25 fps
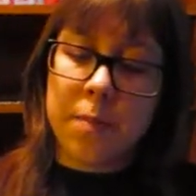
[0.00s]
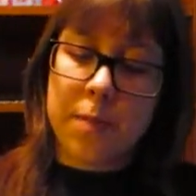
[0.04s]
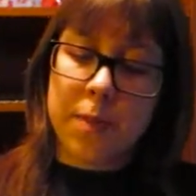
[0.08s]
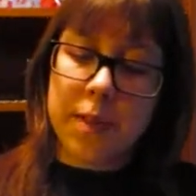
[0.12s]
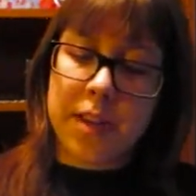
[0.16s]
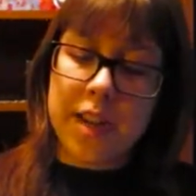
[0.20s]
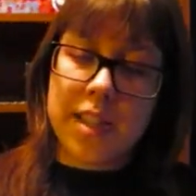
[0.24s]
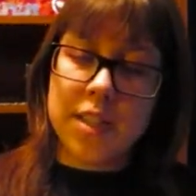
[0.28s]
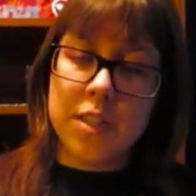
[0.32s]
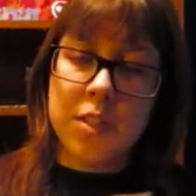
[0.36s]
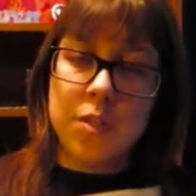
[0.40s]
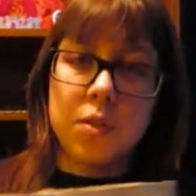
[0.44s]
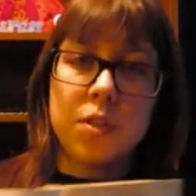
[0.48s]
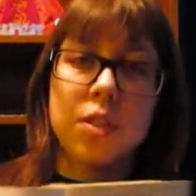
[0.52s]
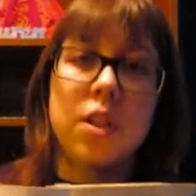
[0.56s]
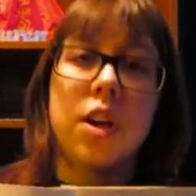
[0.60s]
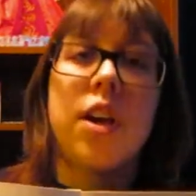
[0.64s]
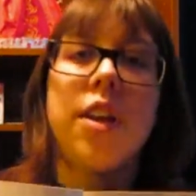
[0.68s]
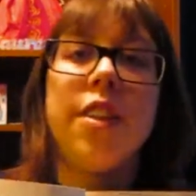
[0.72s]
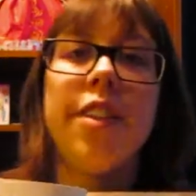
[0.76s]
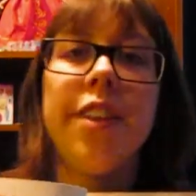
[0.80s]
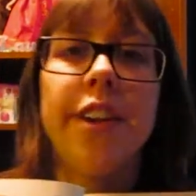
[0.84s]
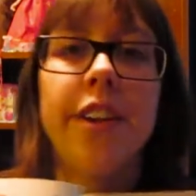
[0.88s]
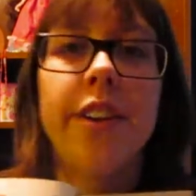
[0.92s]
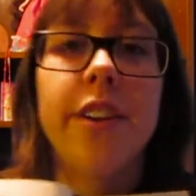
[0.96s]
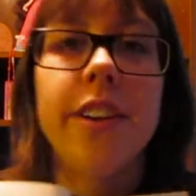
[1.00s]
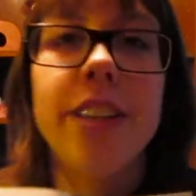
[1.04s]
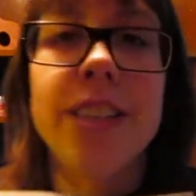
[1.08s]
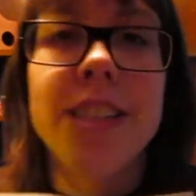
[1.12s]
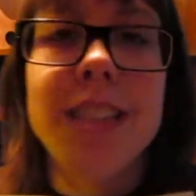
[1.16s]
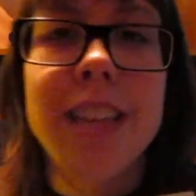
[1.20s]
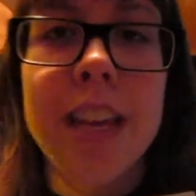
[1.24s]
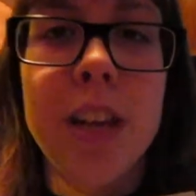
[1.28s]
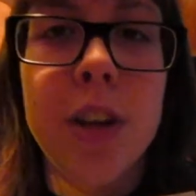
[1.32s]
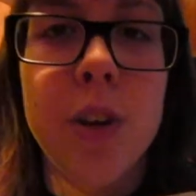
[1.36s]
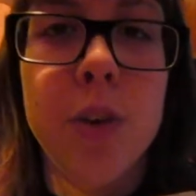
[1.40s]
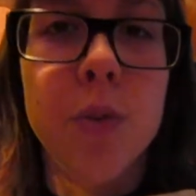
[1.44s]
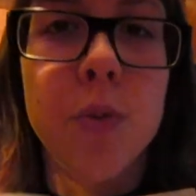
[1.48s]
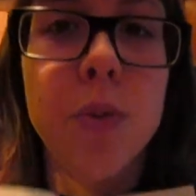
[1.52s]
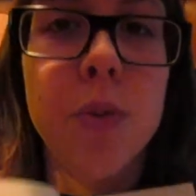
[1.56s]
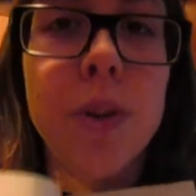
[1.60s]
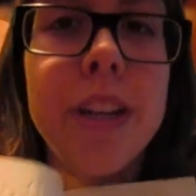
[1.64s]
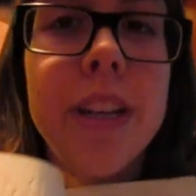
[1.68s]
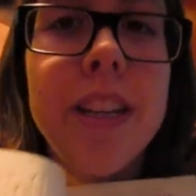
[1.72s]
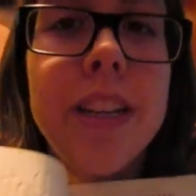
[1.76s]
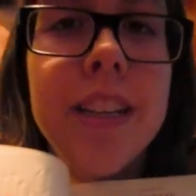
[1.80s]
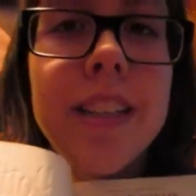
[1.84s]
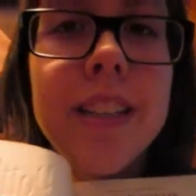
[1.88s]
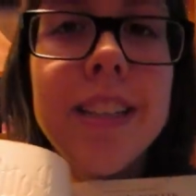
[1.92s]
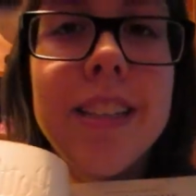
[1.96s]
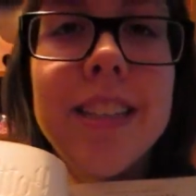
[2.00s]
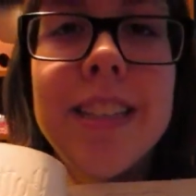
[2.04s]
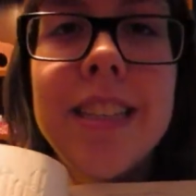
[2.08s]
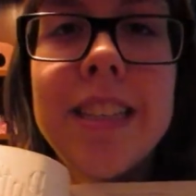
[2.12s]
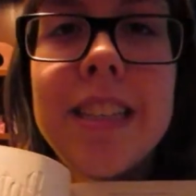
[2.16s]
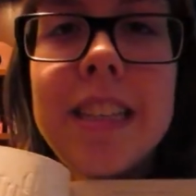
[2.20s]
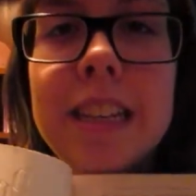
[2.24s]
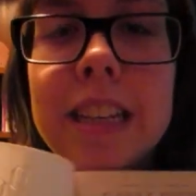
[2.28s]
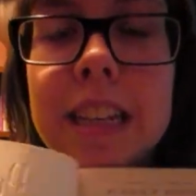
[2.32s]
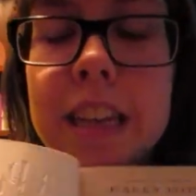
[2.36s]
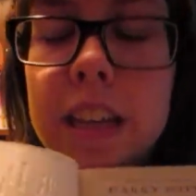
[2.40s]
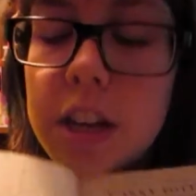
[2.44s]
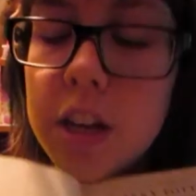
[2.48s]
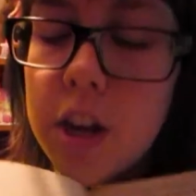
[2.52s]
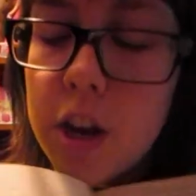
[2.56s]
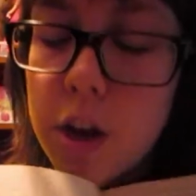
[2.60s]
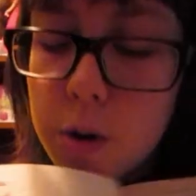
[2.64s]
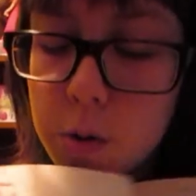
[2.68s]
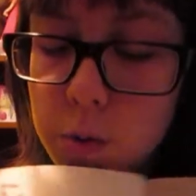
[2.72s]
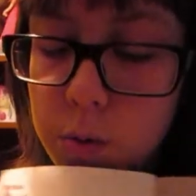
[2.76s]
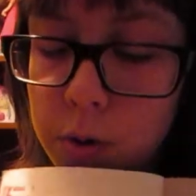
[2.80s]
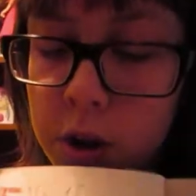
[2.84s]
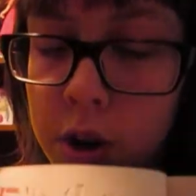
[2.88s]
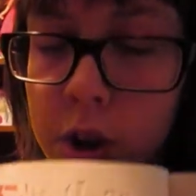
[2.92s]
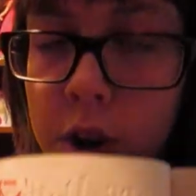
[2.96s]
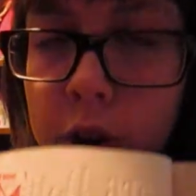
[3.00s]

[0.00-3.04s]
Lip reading: But as you saw, there is a green sticky note